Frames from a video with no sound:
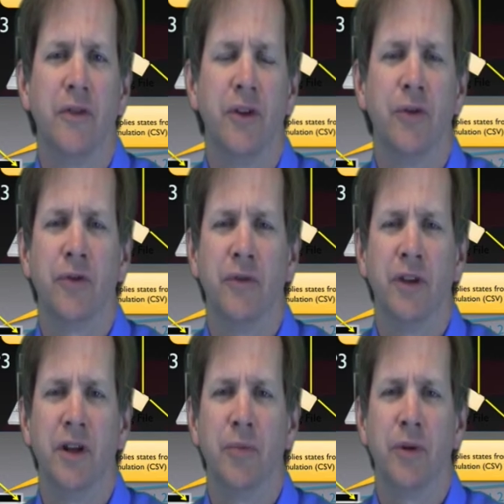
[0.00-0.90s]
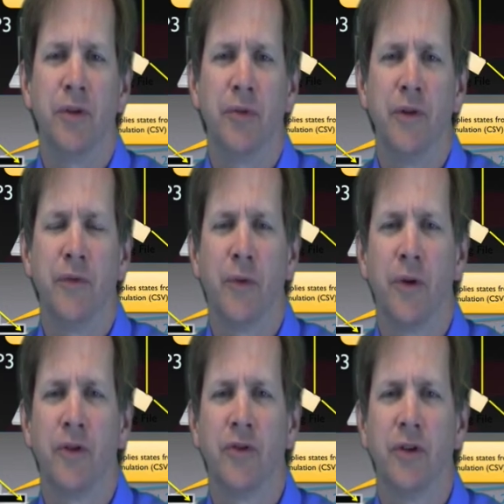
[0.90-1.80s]
the use of DNP3
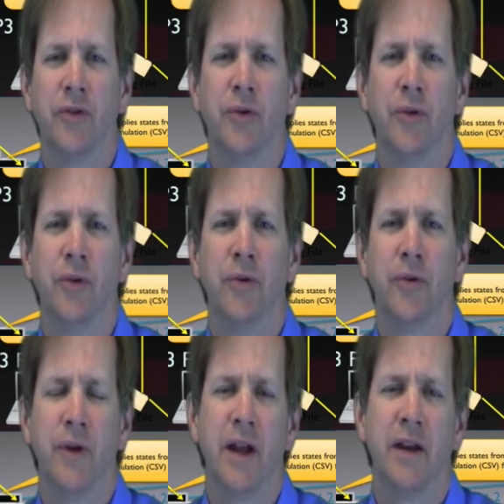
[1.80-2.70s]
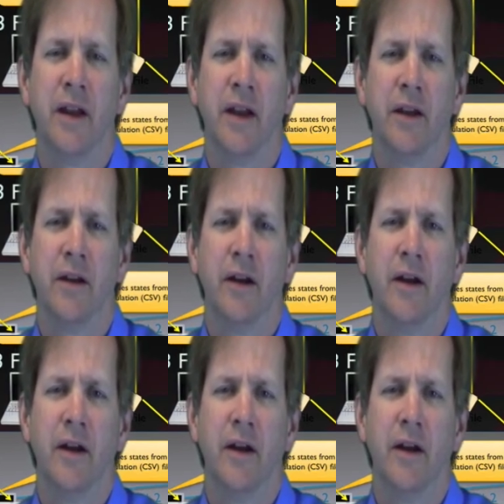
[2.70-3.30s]
Forge to create and edit